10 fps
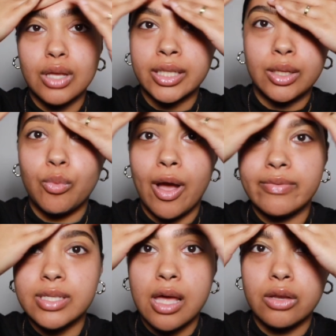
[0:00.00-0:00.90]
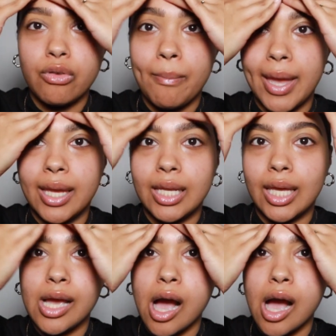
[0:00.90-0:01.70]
And then whatever's kind of remaining,